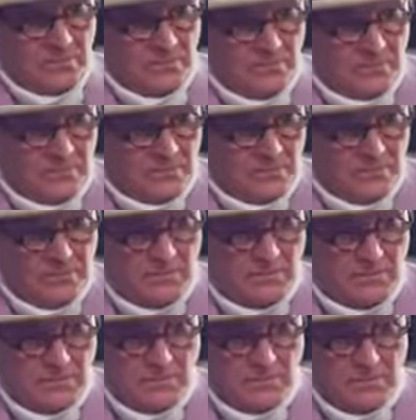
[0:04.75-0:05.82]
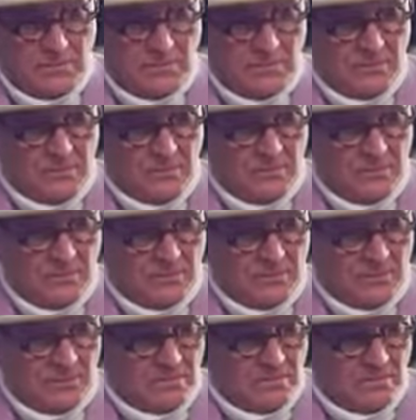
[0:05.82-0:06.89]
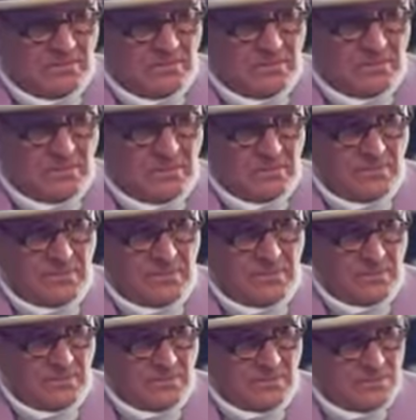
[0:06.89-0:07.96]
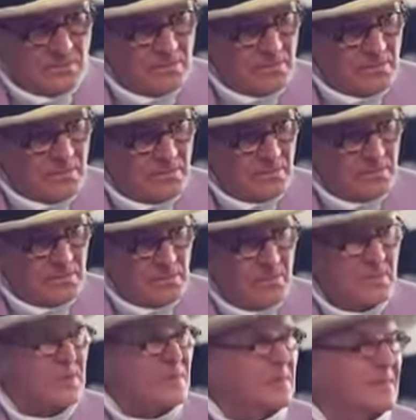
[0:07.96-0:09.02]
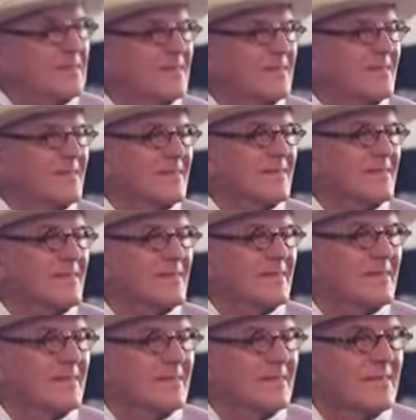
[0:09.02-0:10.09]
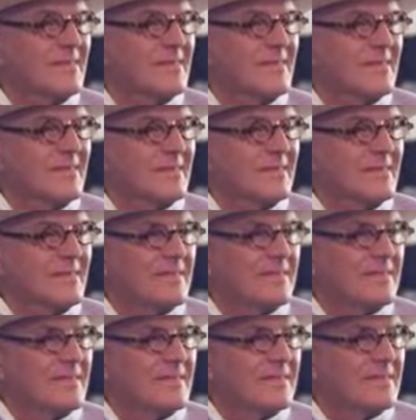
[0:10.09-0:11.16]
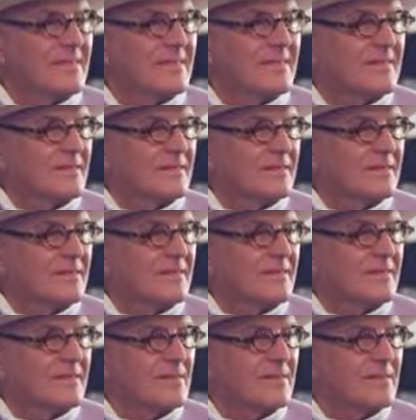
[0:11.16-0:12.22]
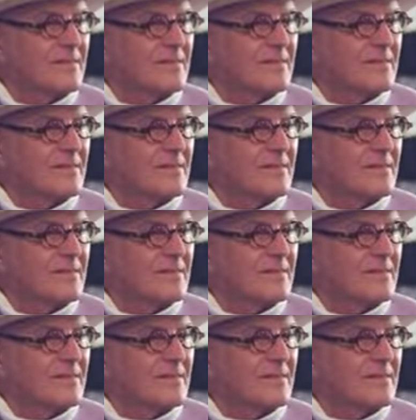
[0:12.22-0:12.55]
No words are spoken by the person on screen.